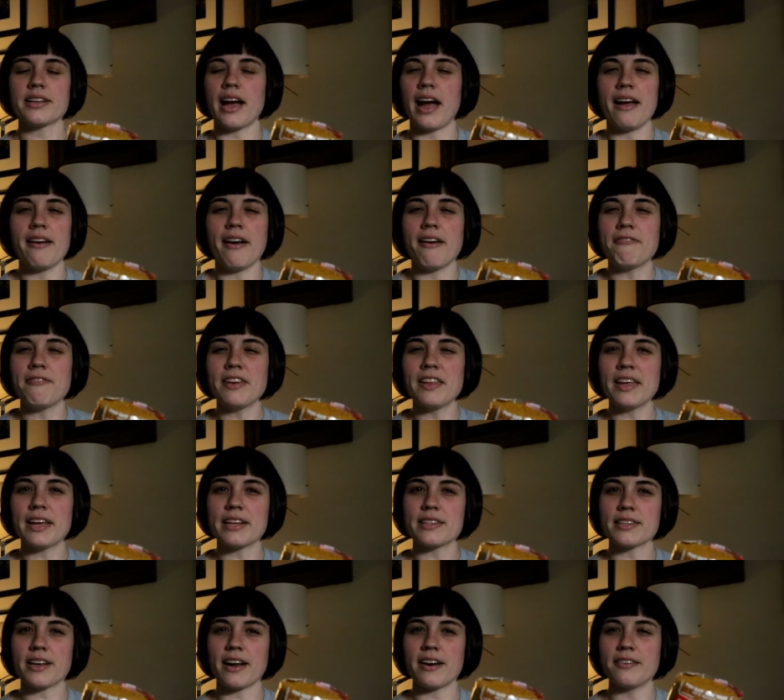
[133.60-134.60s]
I feel
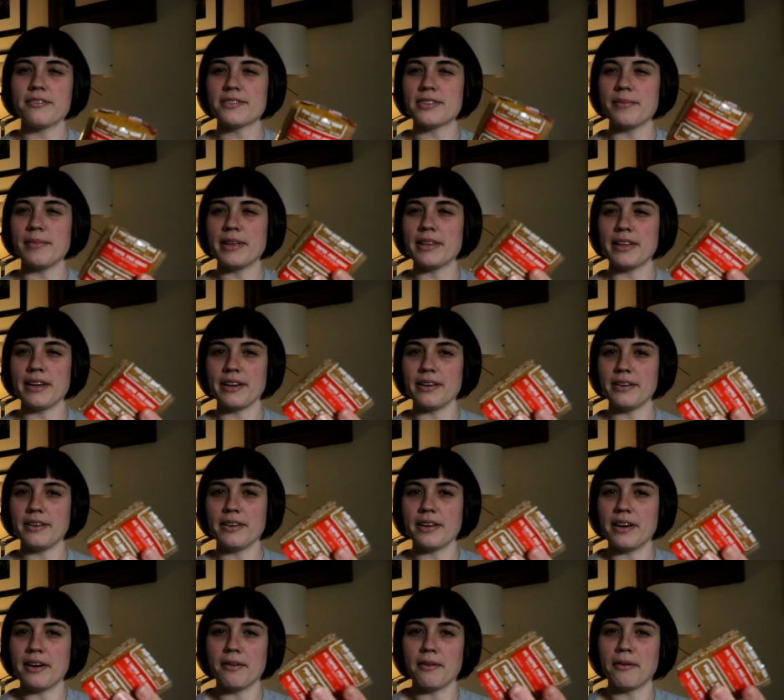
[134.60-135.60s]
like it's kind of something that,
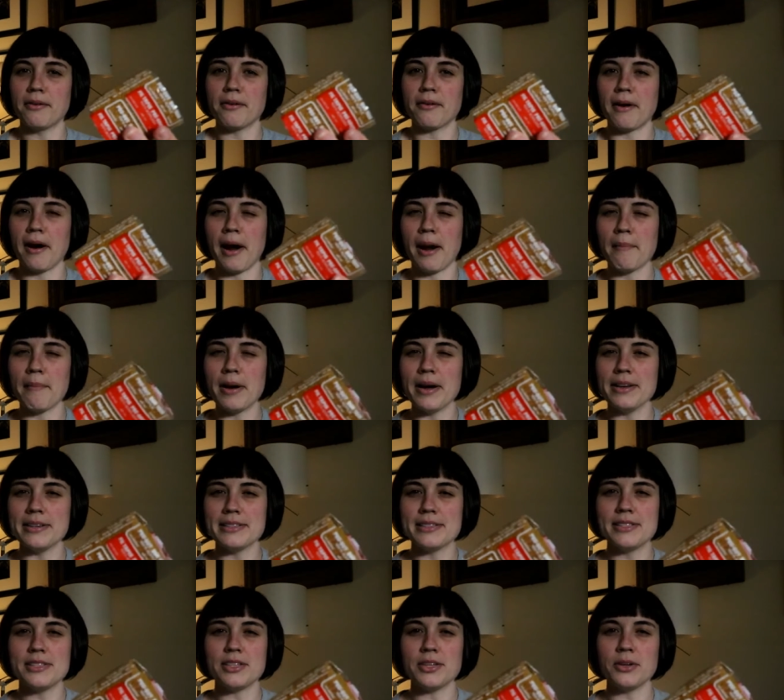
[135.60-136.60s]
you know,
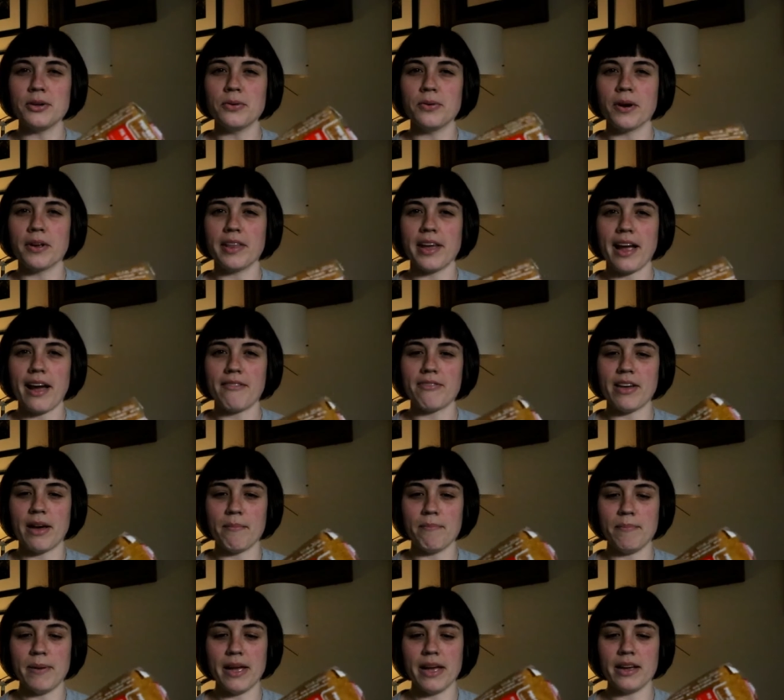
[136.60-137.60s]
grandmas do, where they have
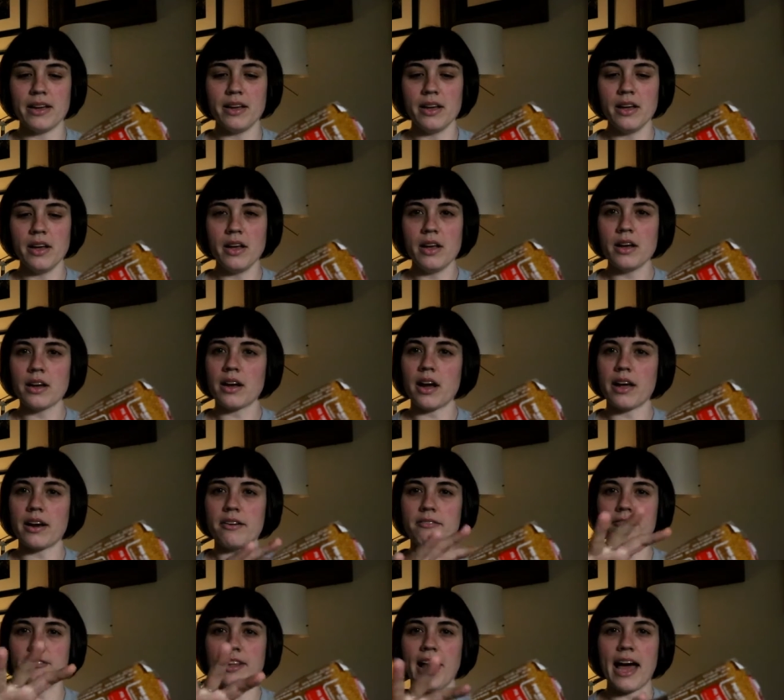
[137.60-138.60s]
that big
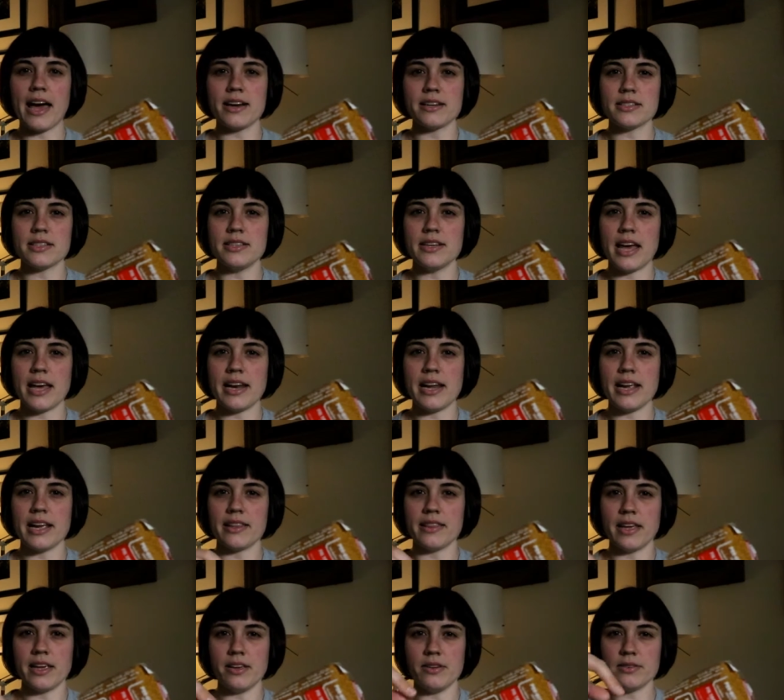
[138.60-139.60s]
kind of lattice netting
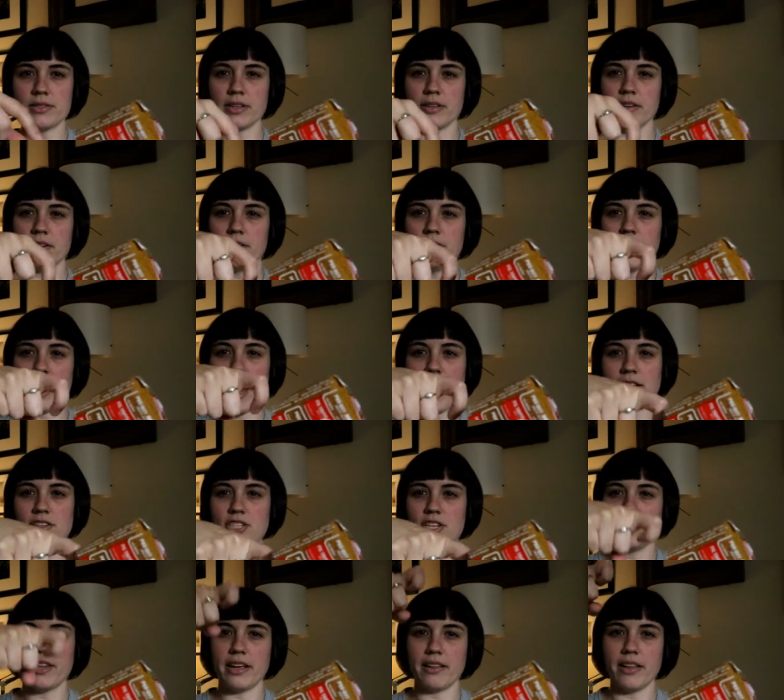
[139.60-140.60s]
and they use a little
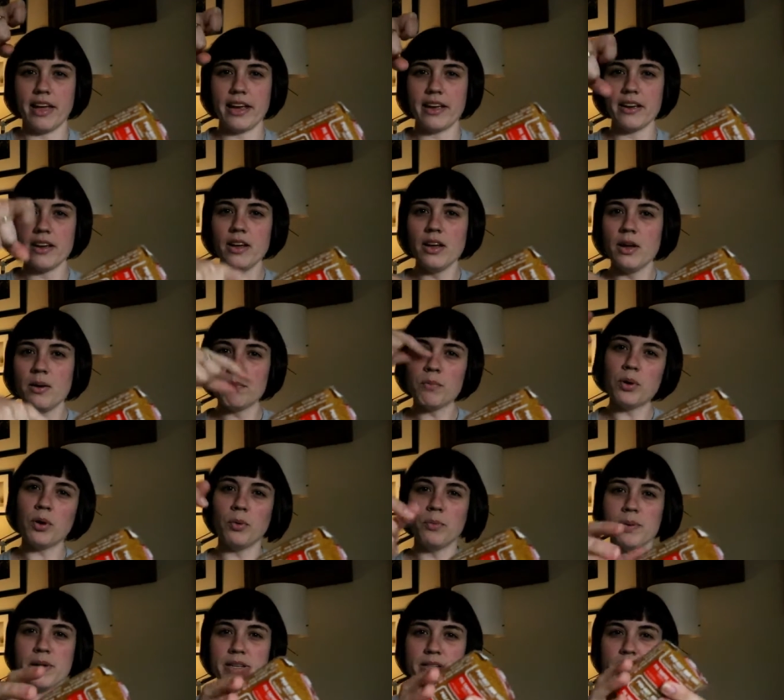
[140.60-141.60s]
latch and they like
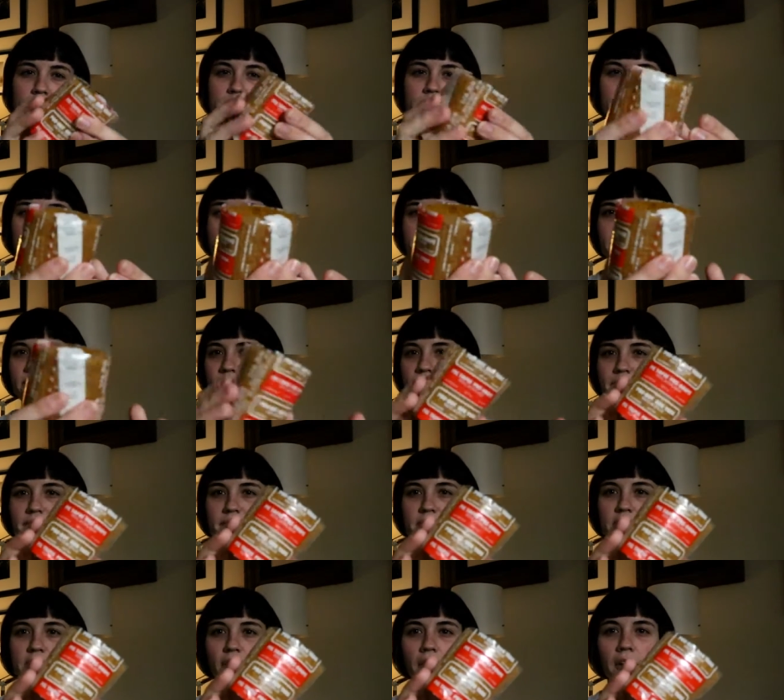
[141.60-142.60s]
pull pieces of
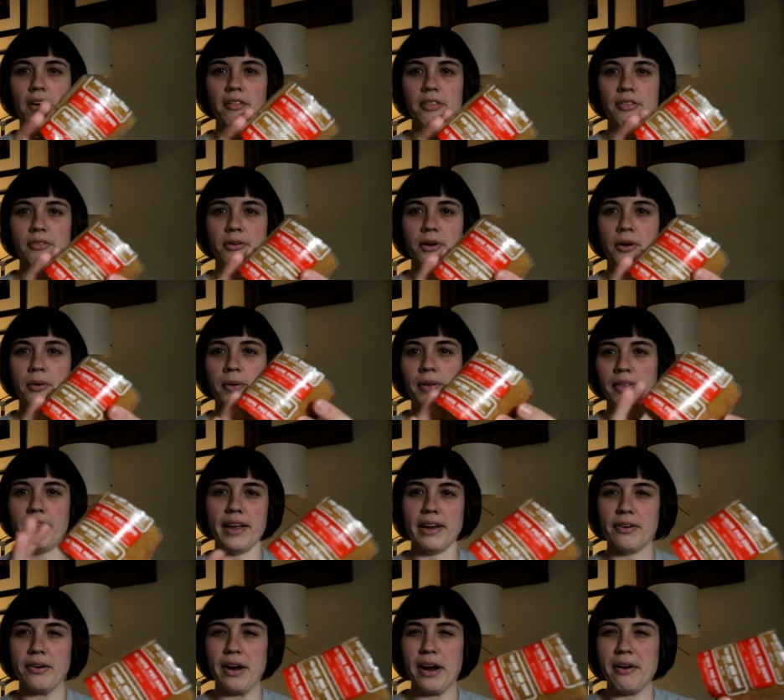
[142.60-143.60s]
yarn through and
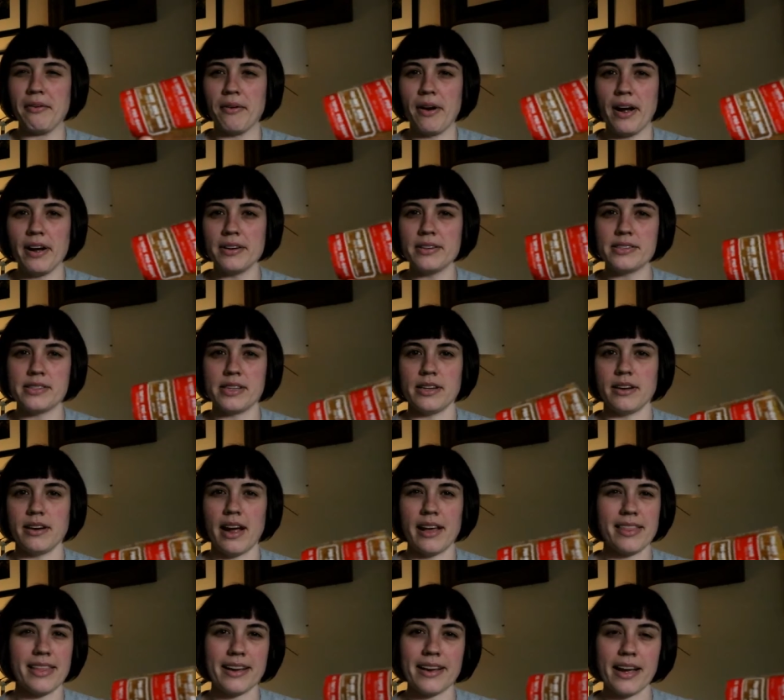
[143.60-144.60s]
they create rugs, and
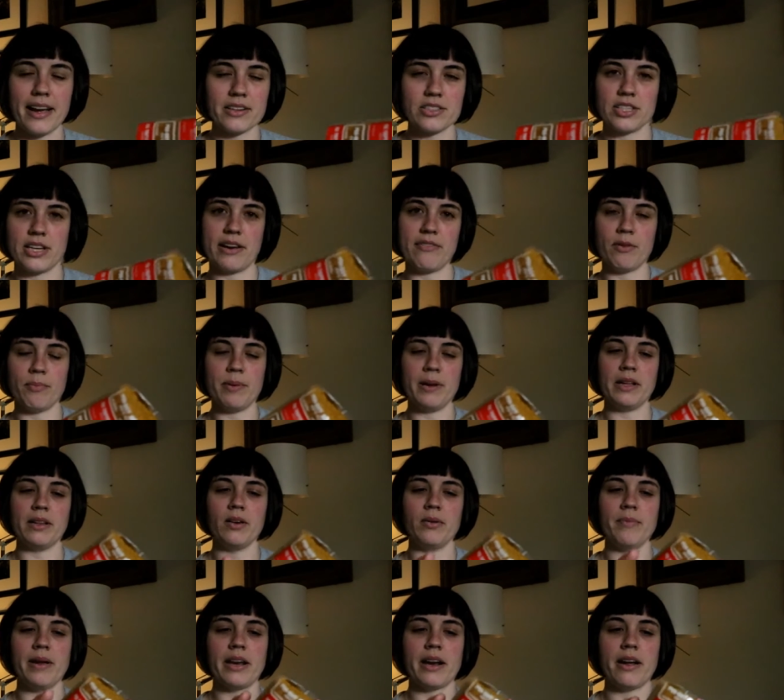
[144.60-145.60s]
I think I actually have a
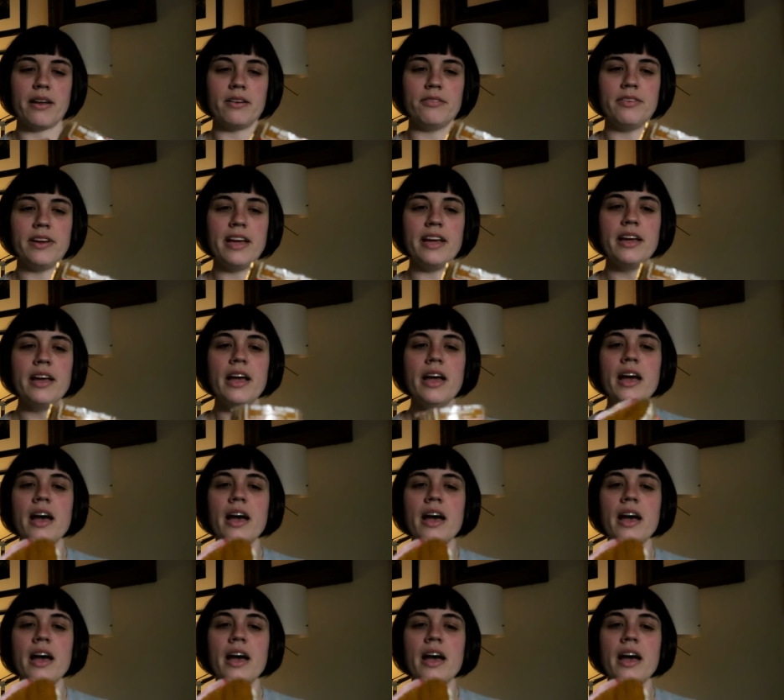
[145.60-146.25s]
pillow made out of it.